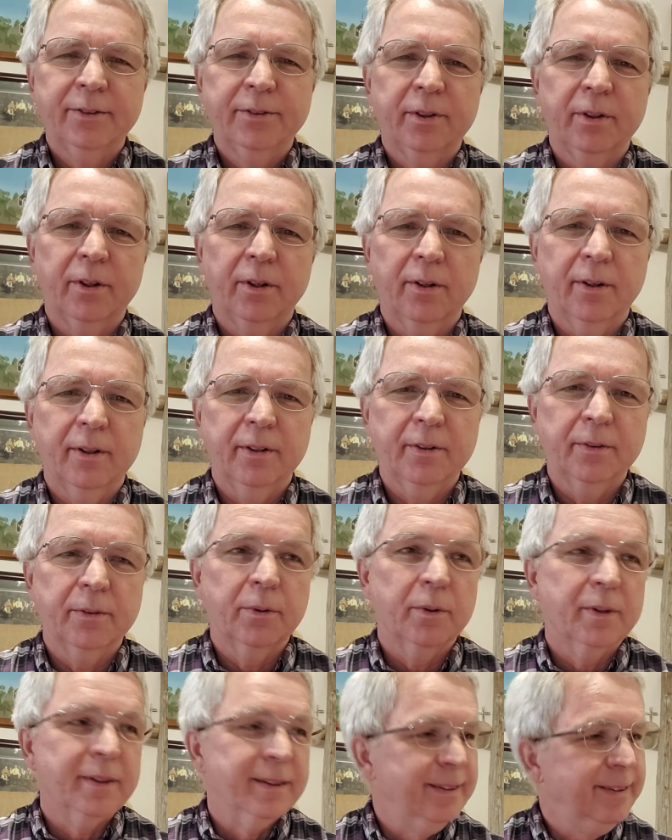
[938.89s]
or
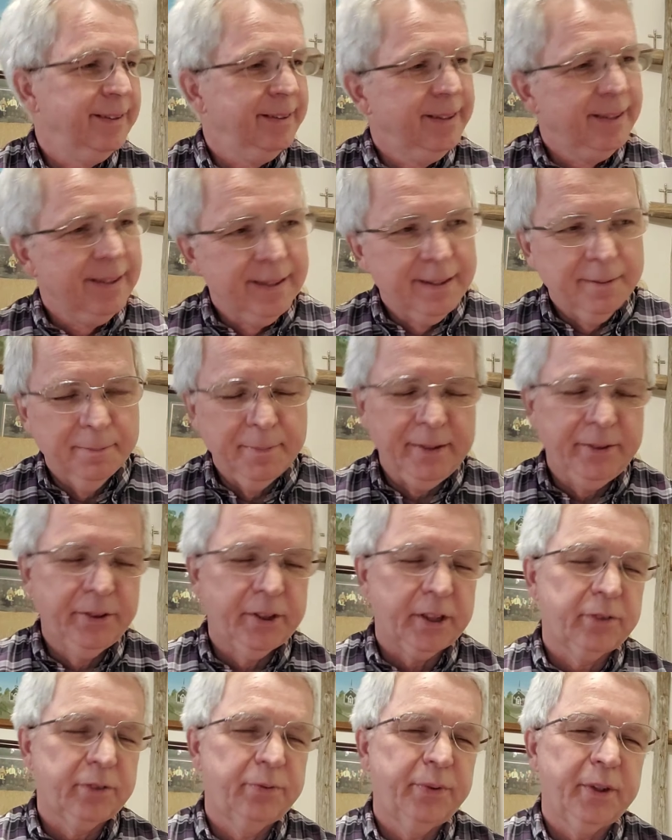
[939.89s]
be
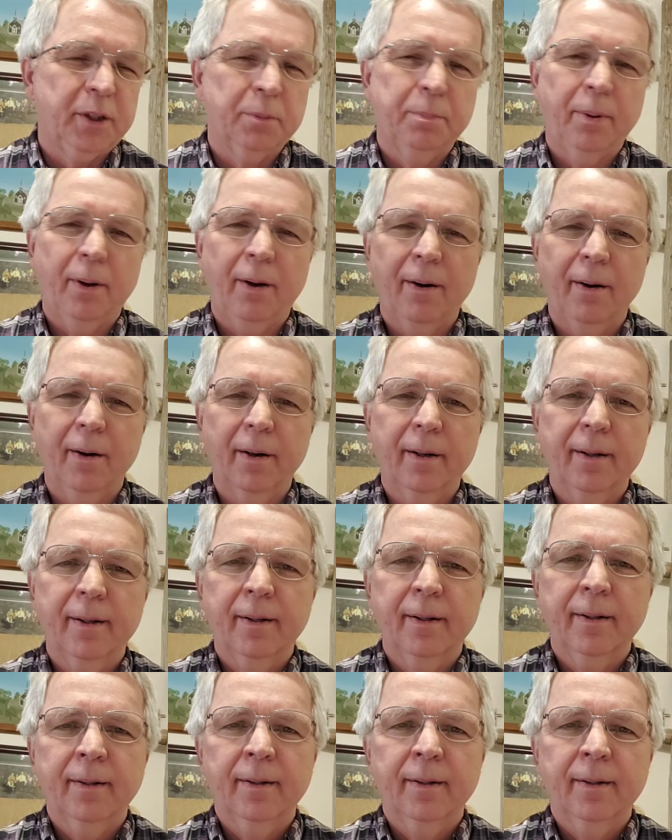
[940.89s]
6 feet apart.